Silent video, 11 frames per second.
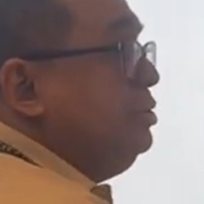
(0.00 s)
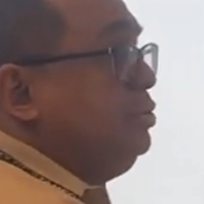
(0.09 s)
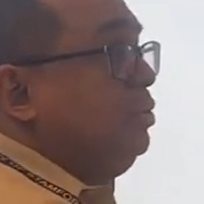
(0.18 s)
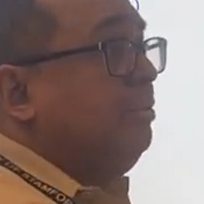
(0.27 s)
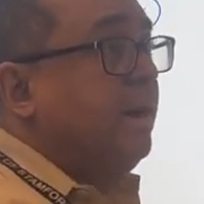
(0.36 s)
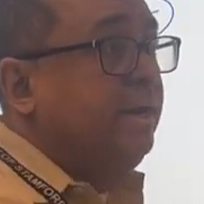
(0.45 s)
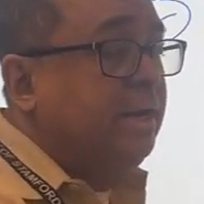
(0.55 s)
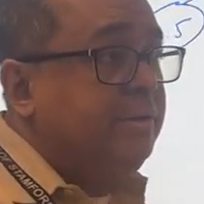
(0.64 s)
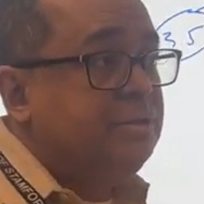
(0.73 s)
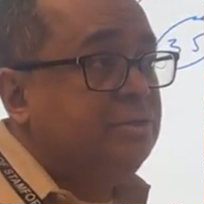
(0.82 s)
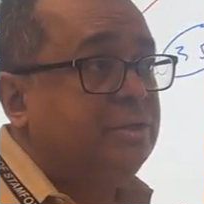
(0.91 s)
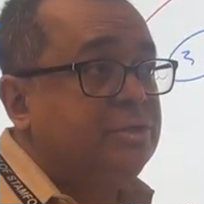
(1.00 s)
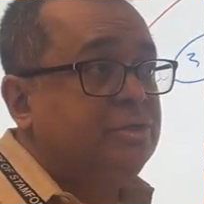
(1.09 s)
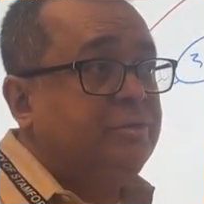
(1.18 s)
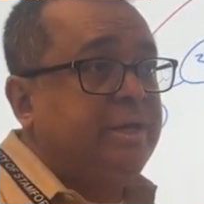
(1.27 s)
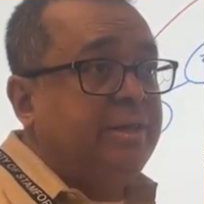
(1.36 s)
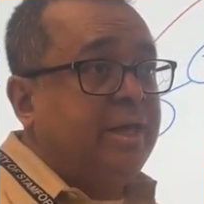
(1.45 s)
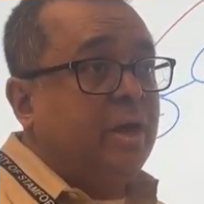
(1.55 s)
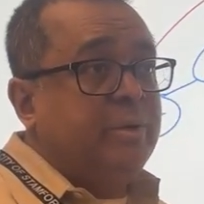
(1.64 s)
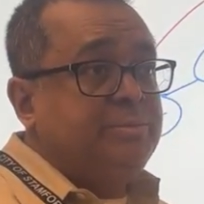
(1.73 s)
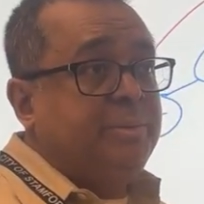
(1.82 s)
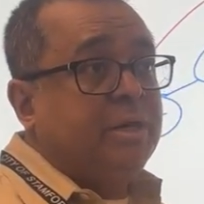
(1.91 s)
to a binary search tree, they
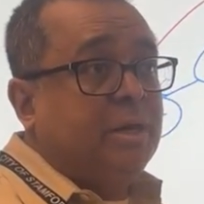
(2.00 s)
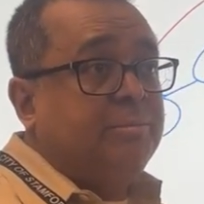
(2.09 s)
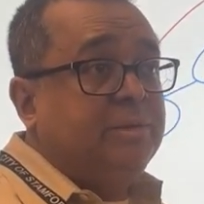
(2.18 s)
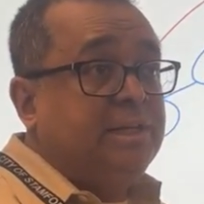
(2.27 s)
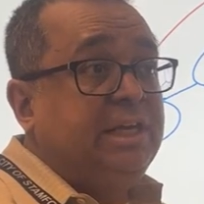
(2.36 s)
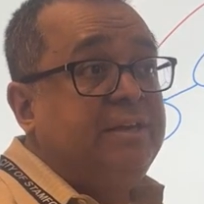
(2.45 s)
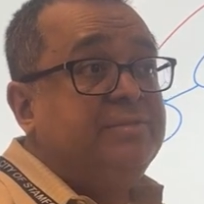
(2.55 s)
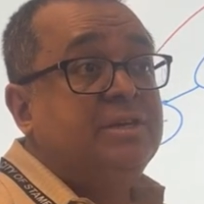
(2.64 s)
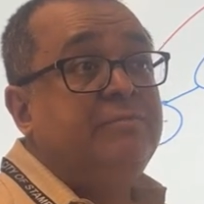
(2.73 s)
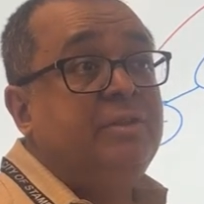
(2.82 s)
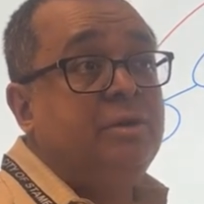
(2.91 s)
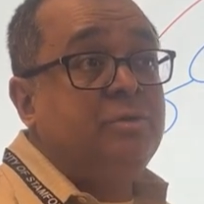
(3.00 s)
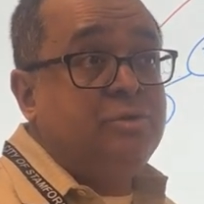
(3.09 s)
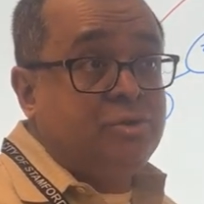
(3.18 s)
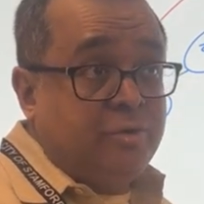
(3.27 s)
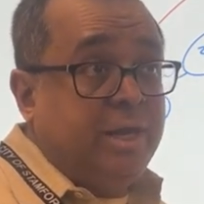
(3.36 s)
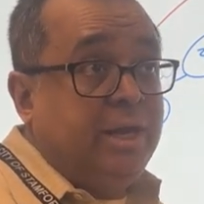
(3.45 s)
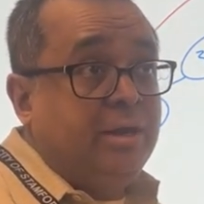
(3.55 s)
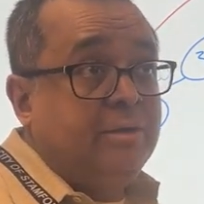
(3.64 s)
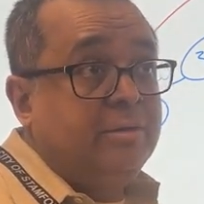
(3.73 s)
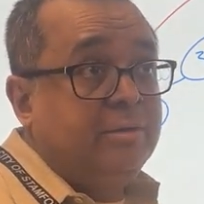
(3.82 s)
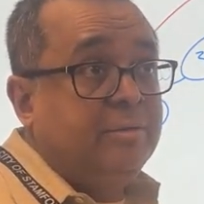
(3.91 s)
always become leaves of the new tree.
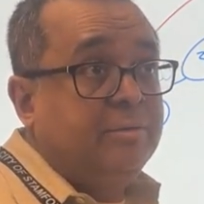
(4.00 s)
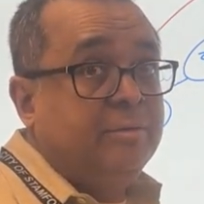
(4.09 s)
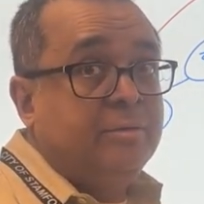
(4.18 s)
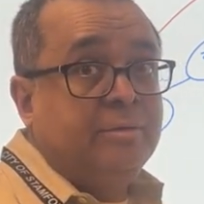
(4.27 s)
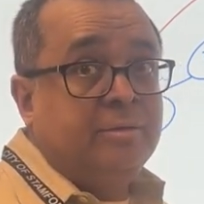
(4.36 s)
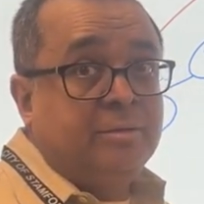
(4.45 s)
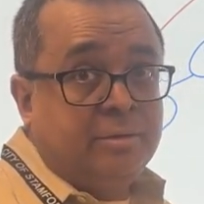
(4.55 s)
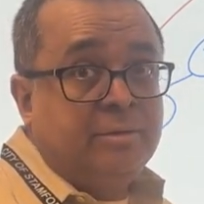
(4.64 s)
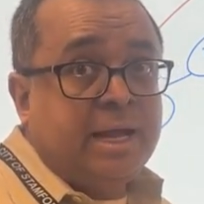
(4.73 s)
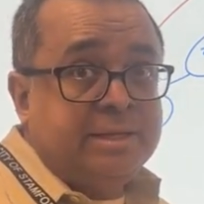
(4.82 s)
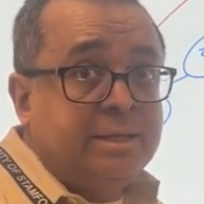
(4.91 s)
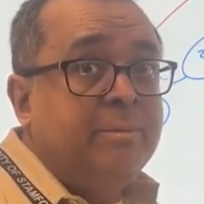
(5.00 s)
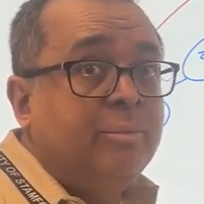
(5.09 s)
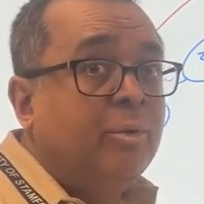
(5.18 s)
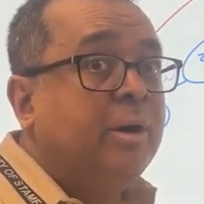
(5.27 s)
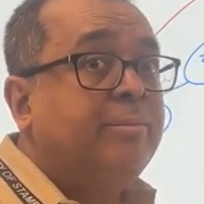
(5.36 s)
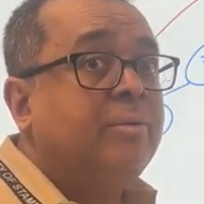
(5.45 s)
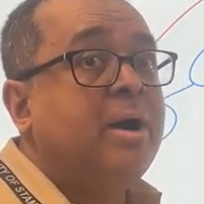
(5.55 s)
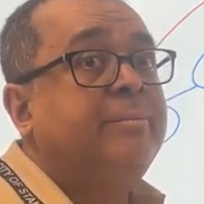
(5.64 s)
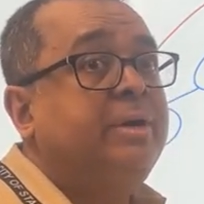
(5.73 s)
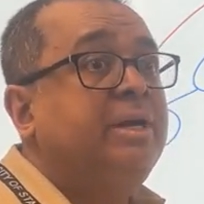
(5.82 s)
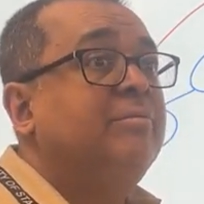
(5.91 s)
That's an important
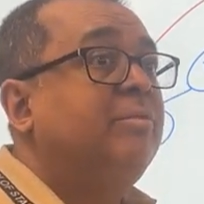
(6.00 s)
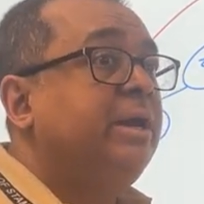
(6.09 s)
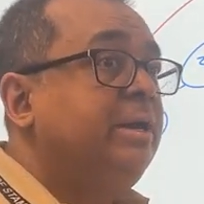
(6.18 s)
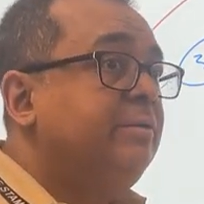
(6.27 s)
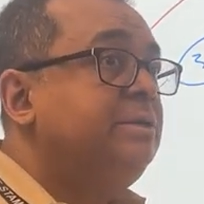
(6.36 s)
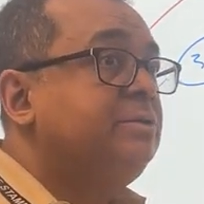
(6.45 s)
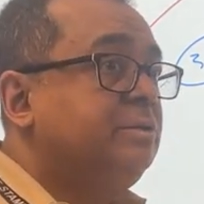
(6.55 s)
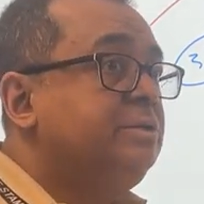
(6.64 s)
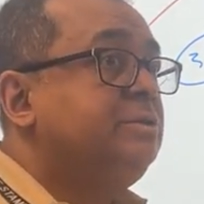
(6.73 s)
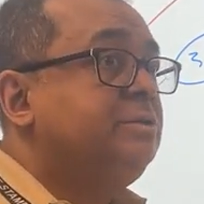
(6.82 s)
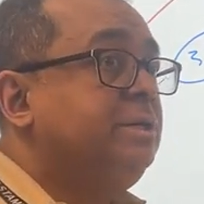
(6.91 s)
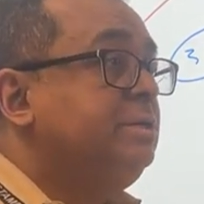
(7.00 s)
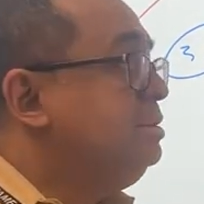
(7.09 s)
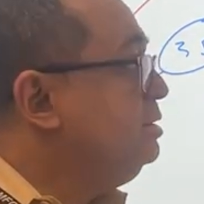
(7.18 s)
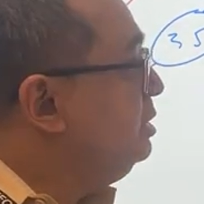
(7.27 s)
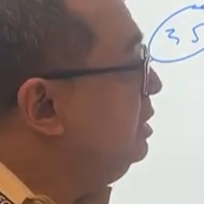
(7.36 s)
property of binary search trees.